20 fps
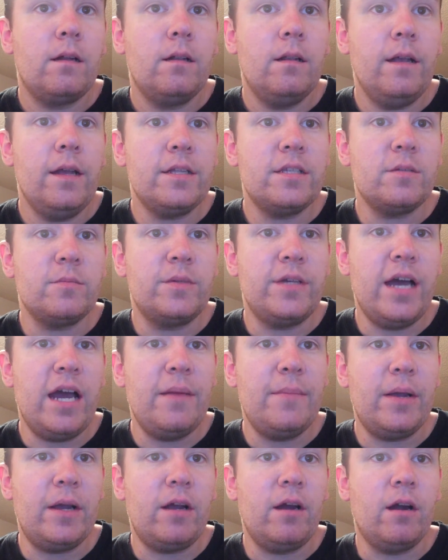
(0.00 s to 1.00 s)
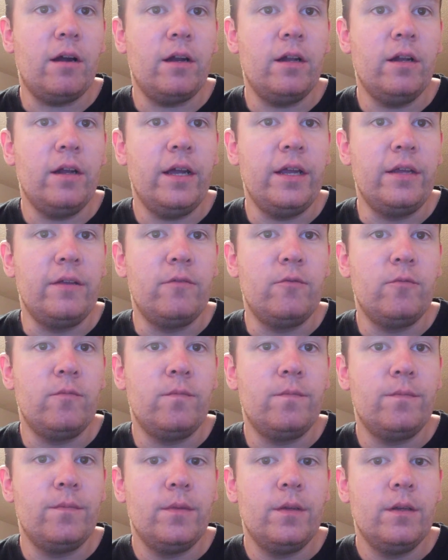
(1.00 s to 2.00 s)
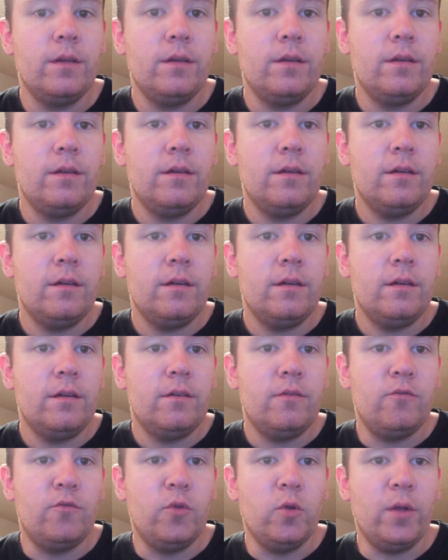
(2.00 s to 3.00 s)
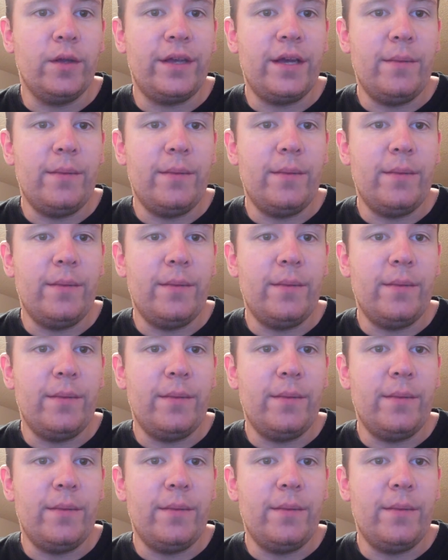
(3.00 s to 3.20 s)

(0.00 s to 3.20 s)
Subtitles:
Had some guy in my car tonight really